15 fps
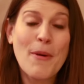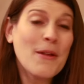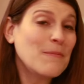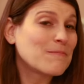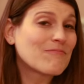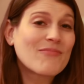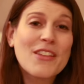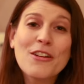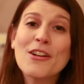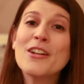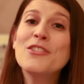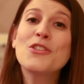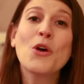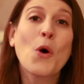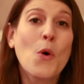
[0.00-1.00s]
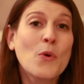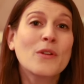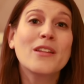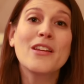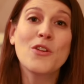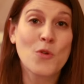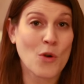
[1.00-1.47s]
But they're a
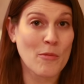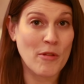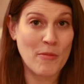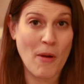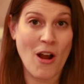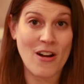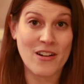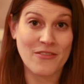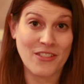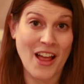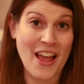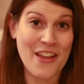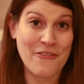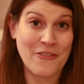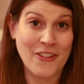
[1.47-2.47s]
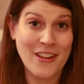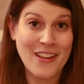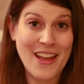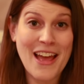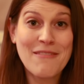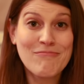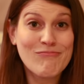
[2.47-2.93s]
totally normal part of life
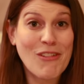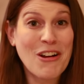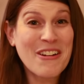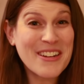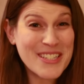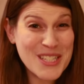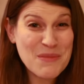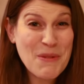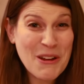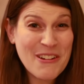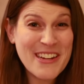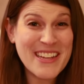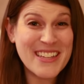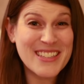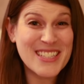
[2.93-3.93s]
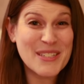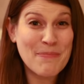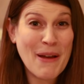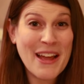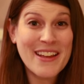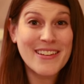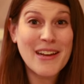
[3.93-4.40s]
and are
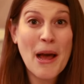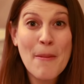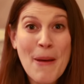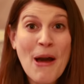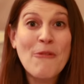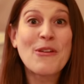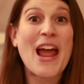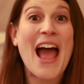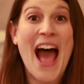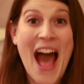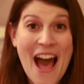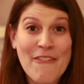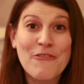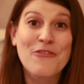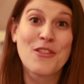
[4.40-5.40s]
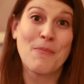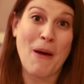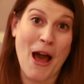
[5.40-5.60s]
experienced by about half the